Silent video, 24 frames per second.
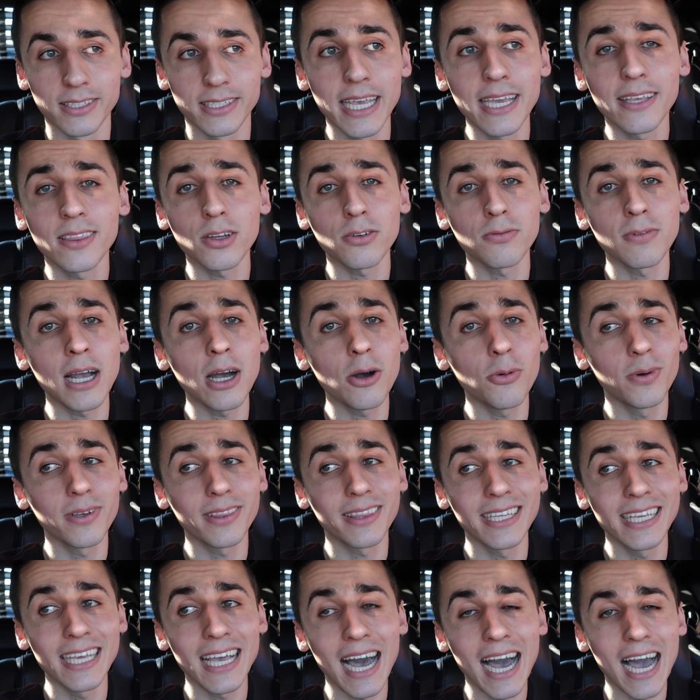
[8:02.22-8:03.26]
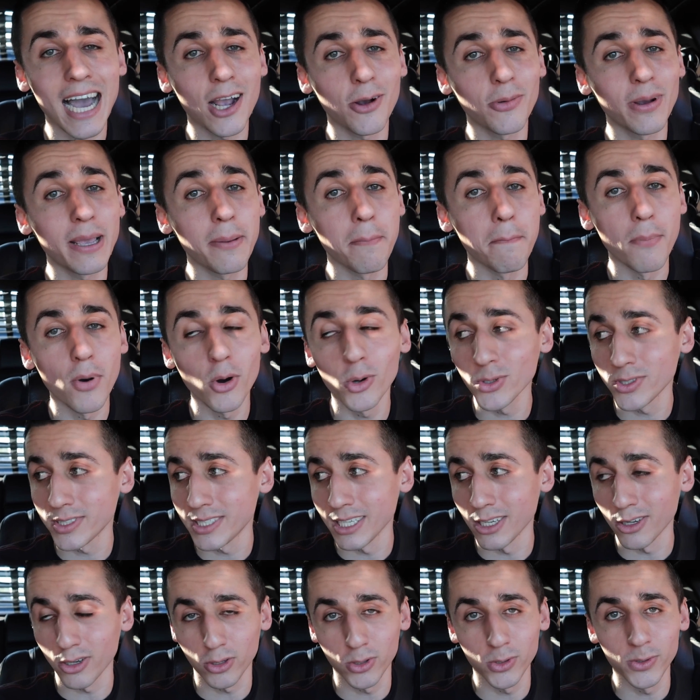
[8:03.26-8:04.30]
Take the route with the highway most
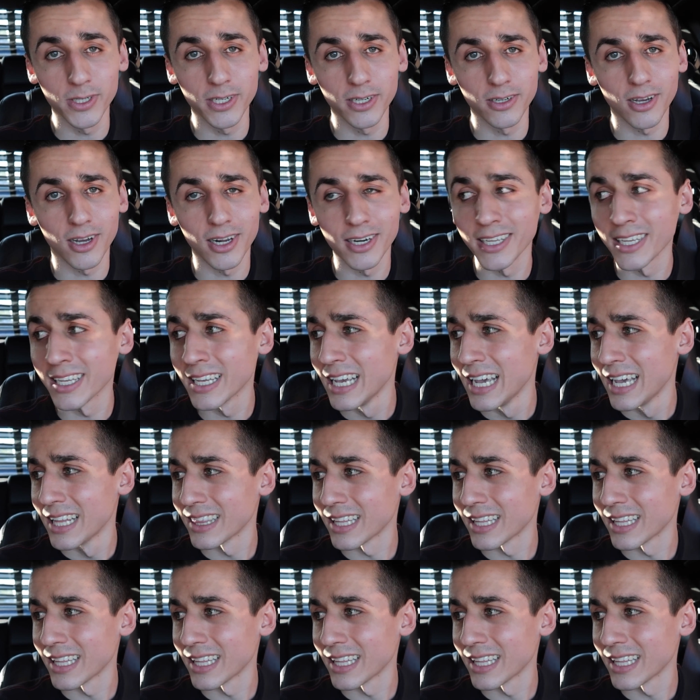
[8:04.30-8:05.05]
included on it.